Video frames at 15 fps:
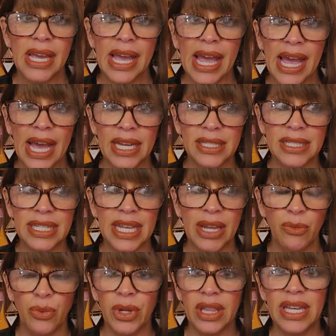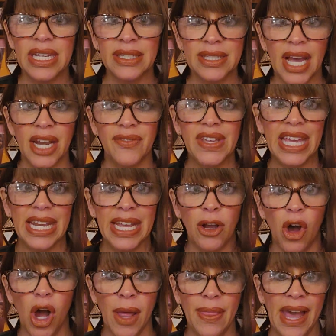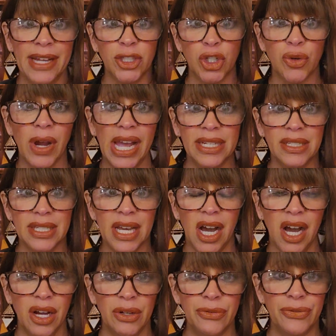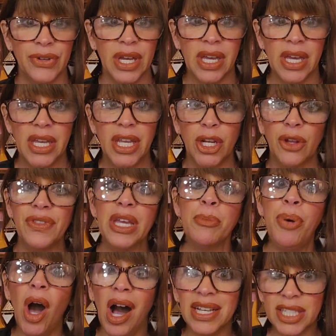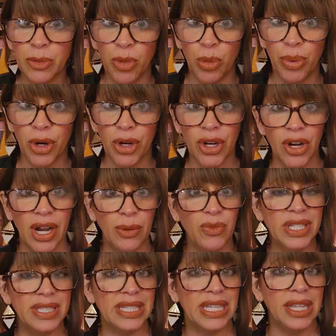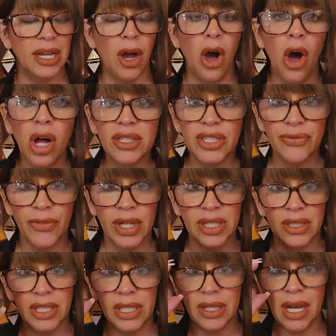And it really is kind of getting on that trend of, the Impossible Burger. And we see that all different